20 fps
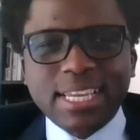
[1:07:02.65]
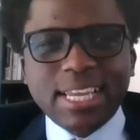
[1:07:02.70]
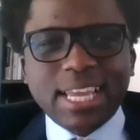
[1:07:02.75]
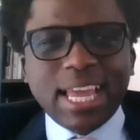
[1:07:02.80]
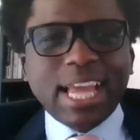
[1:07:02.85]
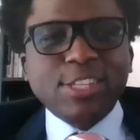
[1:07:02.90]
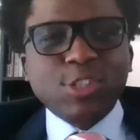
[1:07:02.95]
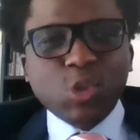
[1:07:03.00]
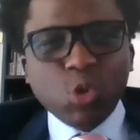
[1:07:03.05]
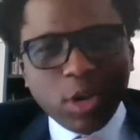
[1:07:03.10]

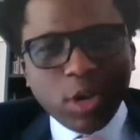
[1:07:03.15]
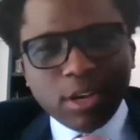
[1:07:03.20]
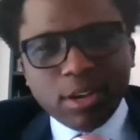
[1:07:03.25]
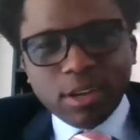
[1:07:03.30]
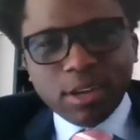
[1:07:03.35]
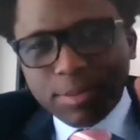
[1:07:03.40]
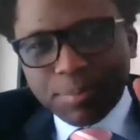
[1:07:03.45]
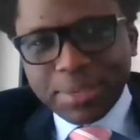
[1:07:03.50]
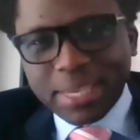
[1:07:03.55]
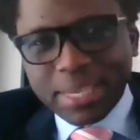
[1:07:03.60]
And you are
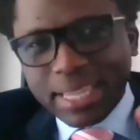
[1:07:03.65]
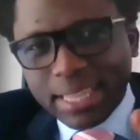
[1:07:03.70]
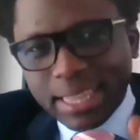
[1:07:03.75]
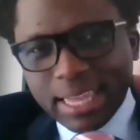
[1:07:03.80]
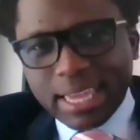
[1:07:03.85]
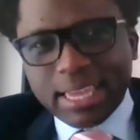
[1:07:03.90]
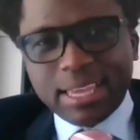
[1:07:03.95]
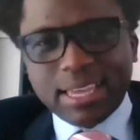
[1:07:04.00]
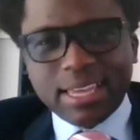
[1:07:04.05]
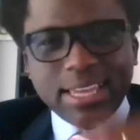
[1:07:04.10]
going to be
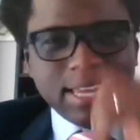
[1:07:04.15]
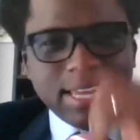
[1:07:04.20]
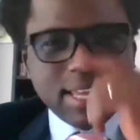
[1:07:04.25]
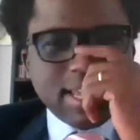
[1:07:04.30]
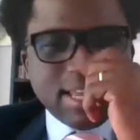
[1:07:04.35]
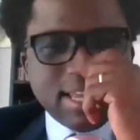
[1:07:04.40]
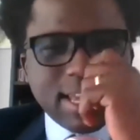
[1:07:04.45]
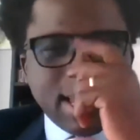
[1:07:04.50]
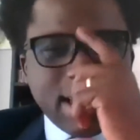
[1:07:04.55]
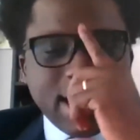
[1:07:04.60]
there.
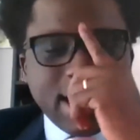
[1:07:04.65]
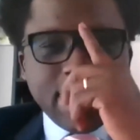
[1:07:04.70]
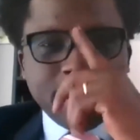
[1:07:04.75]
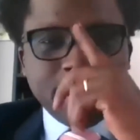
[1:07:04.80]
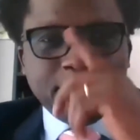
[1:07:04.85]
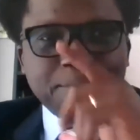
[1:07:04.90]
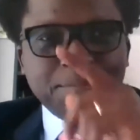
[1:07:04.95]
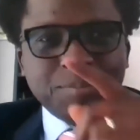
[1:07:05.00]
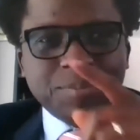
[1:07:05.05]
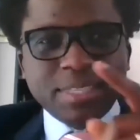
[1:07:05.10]

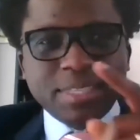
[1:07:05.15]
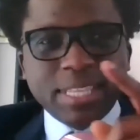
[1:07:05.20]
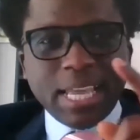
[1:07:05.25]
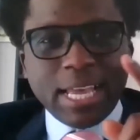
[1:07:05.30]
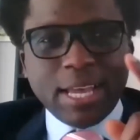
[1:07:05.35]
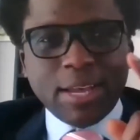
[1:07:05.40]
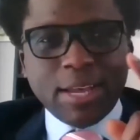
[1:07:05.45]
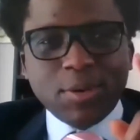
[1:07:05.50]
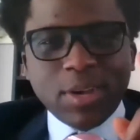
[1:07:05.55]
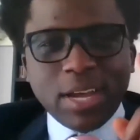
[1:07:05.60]

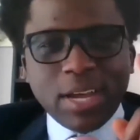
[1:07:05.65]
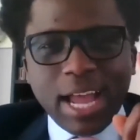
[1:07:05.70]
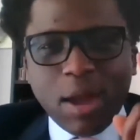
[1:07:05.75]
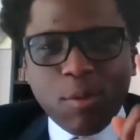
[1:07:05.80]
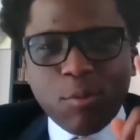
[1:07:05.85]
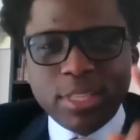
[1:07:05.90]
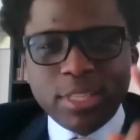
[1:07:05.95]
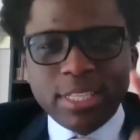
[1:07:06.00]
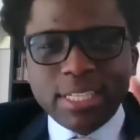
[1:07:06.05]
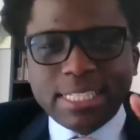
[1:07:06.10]
Now, I
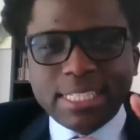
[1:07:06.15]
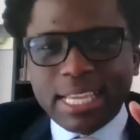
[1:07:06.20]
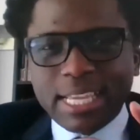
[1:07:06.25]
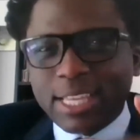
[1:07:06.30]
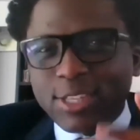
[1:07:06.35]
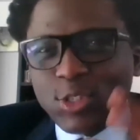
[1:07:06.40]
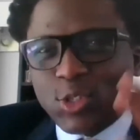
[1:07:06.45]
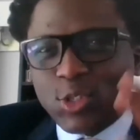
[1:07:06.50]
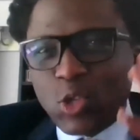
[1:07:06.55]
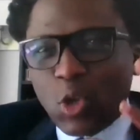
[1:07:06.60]
want to take
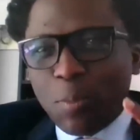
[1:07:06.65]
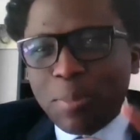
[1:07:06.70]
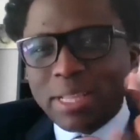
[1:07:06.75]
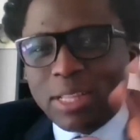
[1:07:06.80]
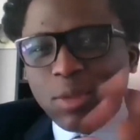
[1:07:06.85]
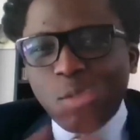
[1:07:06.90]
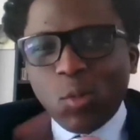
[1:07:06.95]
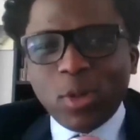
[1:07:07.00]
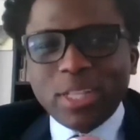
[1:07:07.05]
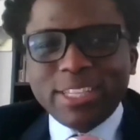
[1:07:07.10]
so many
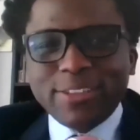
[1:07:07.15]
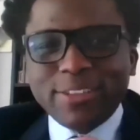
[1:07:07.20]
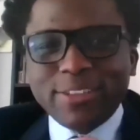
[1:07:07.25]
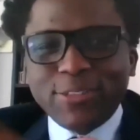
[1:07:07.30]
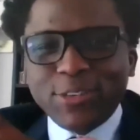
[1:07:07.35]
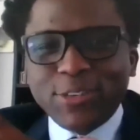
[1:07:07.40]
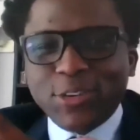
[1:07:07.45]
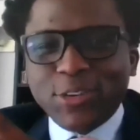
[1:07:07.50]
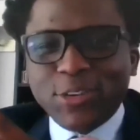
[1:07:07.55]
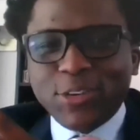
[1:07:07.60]
wonderful
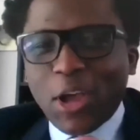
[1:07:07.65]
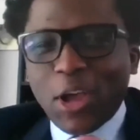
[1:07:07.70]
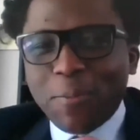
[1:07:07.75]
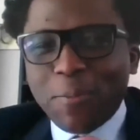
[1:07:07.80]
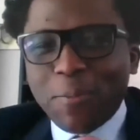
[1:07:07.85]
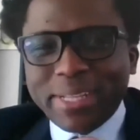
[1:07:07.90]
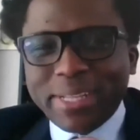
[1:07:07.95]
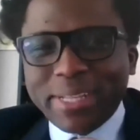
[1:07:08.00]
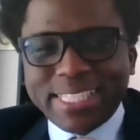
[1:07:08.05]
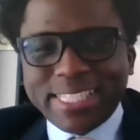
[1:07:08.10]
comments and
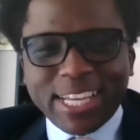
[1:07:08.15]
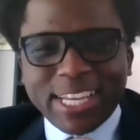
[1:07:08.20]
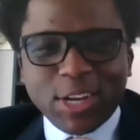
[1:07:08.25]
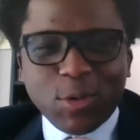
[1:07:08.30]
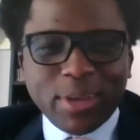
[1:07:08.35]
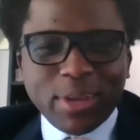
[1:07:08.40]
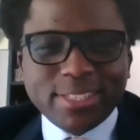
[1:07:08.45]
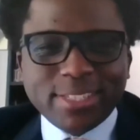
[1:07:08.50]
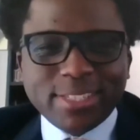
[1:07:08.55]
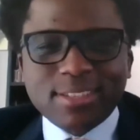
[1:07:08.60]
questions.
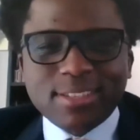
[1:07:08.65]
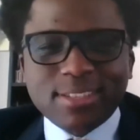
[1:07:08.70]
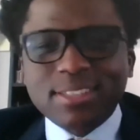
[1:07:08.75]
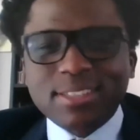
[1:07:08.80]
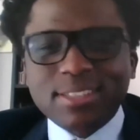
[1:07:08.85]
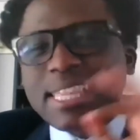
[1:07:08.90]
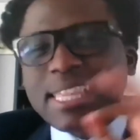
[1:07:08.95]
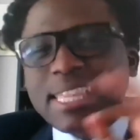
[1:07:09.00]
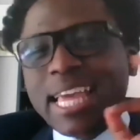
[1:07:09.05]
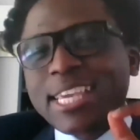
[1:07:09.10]
Thank you,
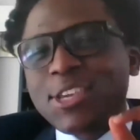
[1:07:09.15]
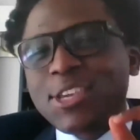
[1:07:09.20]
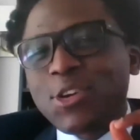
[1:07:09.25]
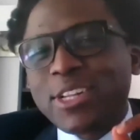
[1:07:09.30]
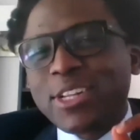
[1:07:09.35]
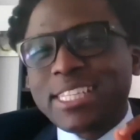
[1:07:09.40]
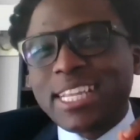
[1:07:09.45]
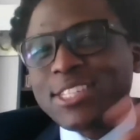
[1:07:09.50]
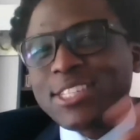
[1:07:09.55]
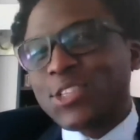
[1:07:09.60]
audience. You're
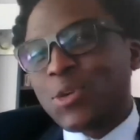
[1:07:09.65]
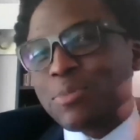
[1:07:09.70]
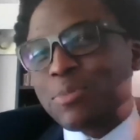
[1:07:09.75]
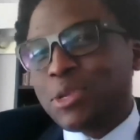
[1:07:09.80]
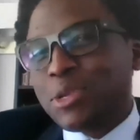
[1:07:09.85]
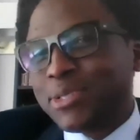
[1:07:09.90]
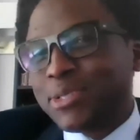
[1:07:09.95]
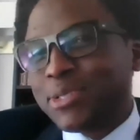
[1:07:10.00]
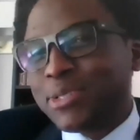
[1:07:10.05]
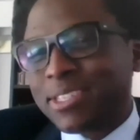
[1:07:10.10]
beautiful.
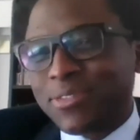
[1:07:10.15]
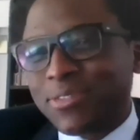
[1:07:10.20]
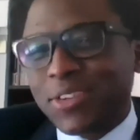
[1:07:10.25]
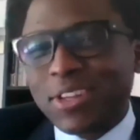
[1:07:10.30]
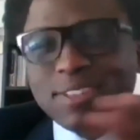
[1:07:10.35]
Mwah.